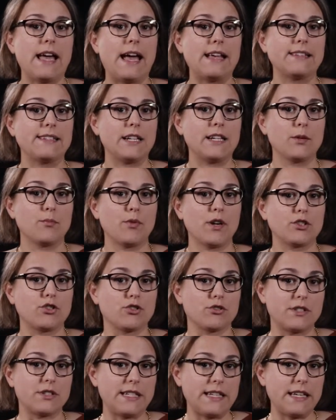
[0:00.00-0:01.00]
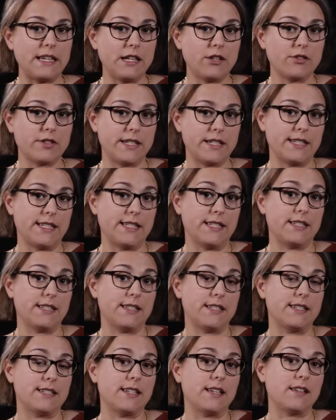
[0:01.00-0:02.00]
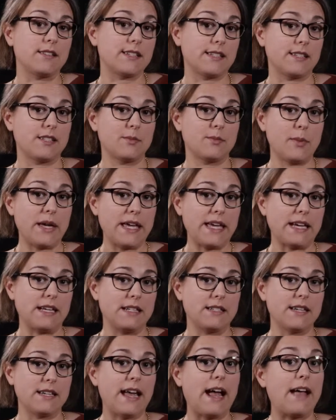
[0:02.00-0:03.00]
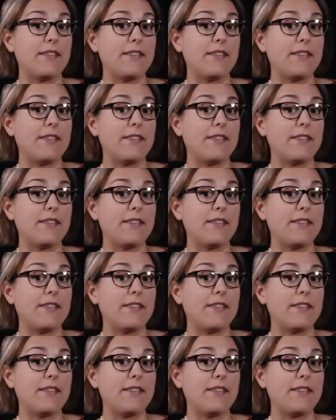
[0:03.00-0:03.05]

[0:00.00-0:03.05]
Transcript: As air pressure decreases, the cells expand